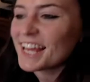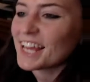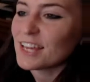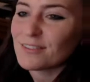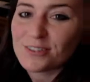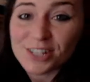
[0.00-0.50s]

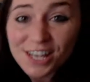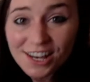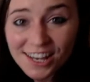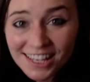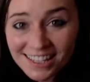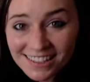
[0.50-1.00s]
If you're a
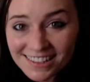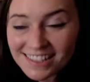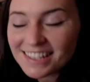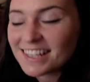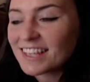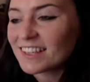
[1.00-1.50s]
guy,
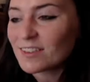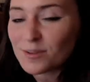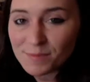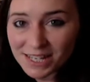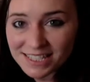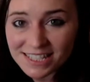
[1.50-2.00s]
you're a
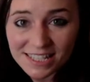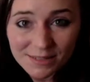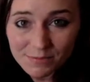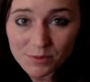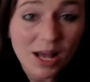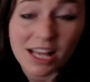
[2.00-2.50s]

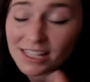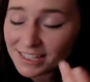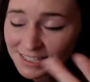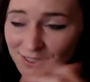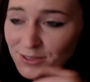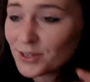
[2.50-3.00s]
masculine, well,
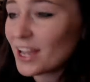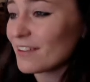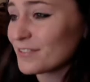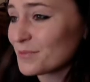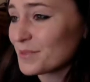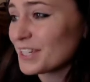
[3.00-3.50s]
you don't
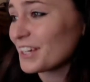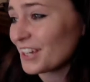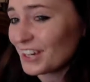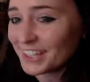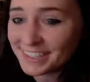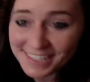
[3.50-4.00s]
have to be a
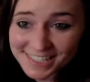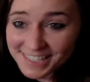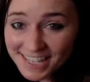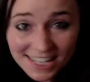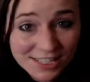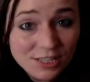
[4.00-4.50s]
guy these
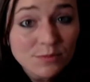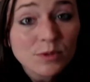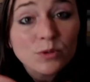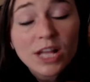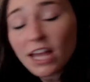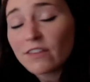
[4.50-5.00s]
days, you can be
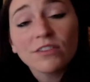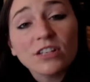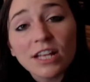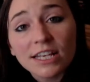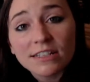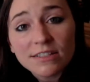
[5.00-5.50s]
whatever you
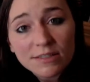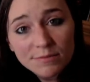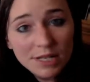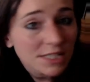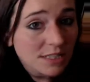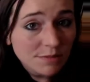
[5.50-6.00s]
like, it doesn't
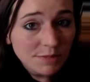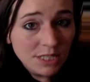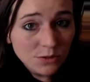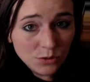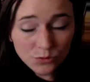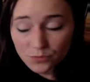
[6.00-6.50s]
matter to me
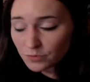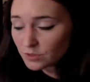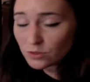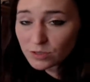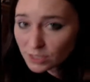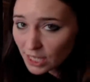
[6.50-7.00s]
at all, as
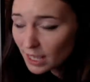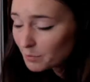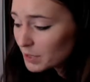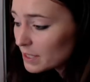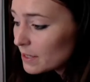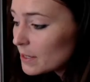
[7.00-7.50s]
long as you're
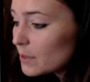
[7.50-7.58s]
happy.